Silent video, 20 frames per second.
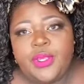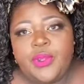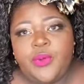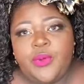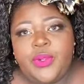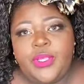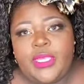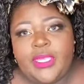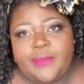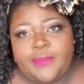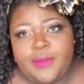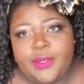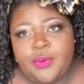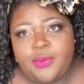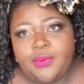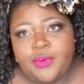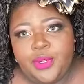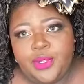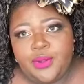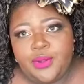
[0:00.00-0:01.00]
We're keeping it
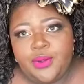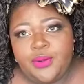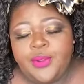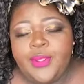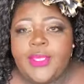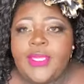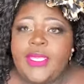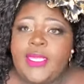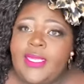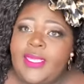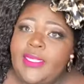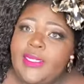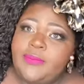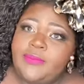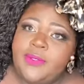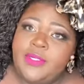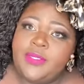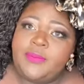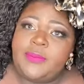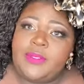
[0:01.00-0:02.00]
real, and I'm
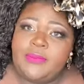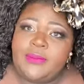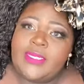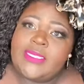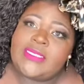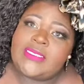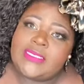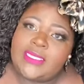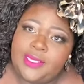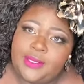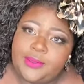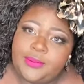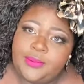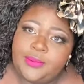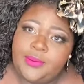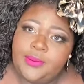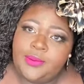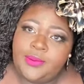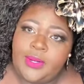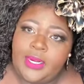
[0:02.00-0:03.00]
gonna be myself,
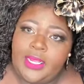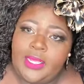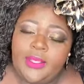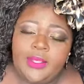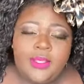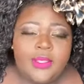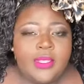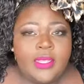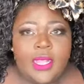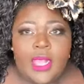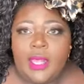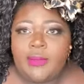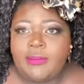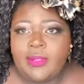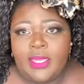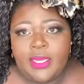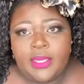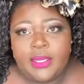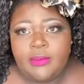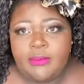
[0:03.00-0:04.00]
right? I'm
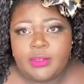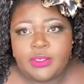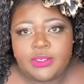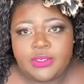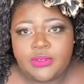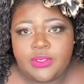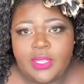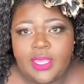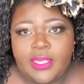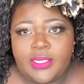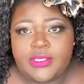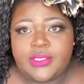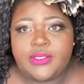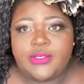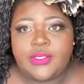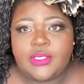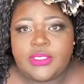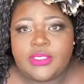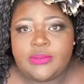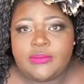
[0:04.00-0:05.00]
not commercialized,
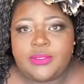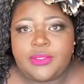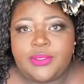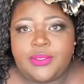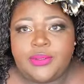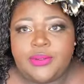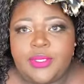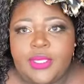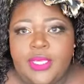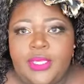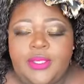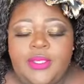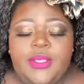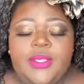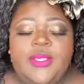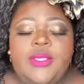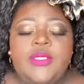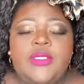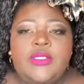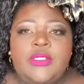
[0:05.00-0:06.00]
trust me, okay?
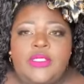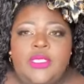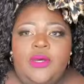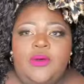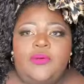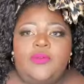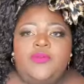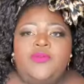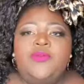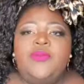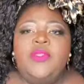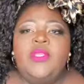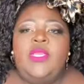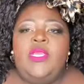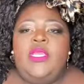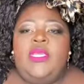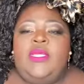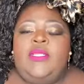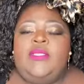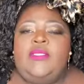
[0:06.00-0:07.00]
So
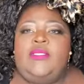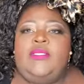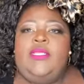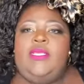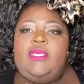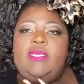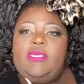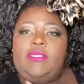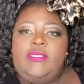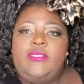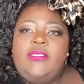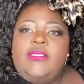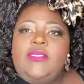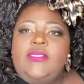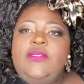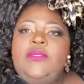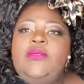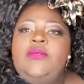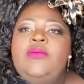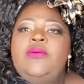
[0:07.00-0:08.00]
this,
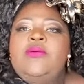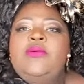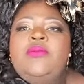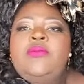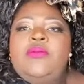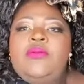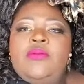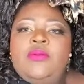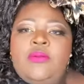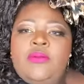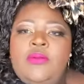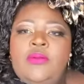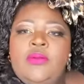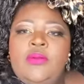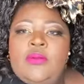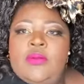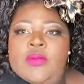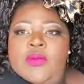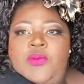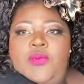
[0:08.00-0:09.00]

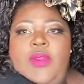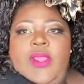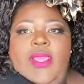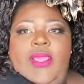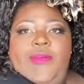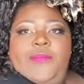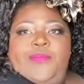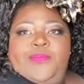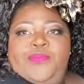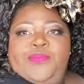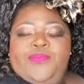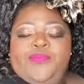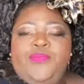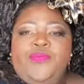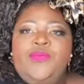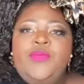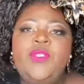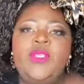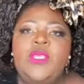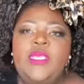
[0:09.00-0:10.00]
right,
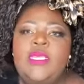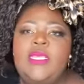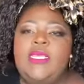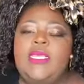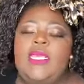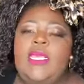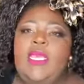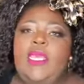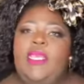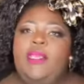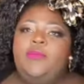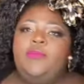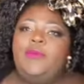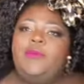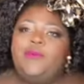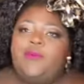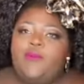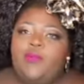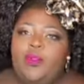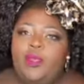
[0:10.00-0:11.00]
came
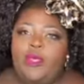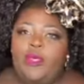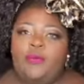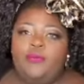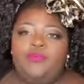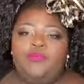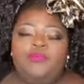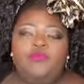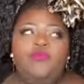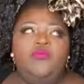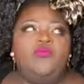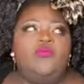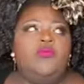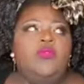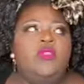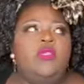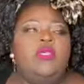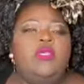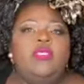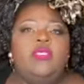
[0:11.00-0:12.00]
from
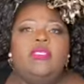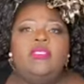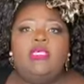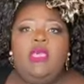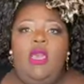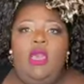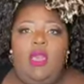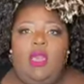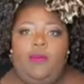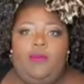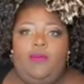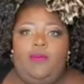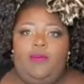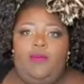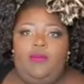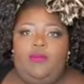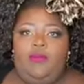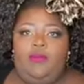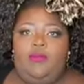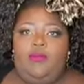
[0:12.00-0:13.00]
the top.
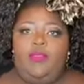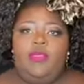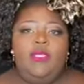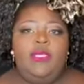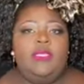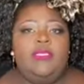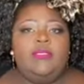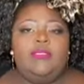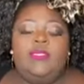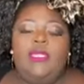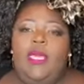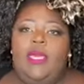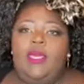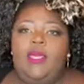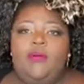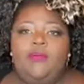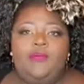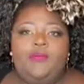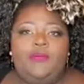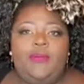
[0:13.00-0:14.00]
Did not
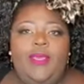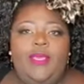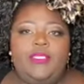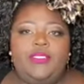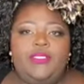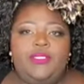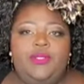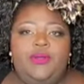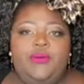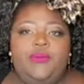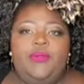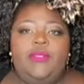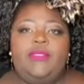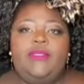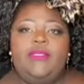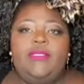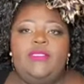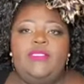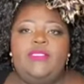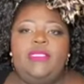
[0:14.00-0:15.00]
come from Fashion Nova.
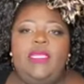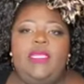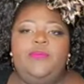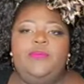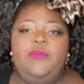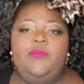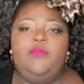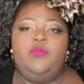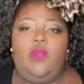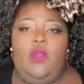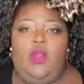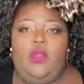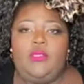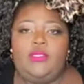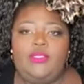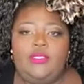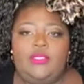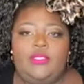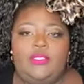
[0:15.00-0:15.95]
This came from Ross.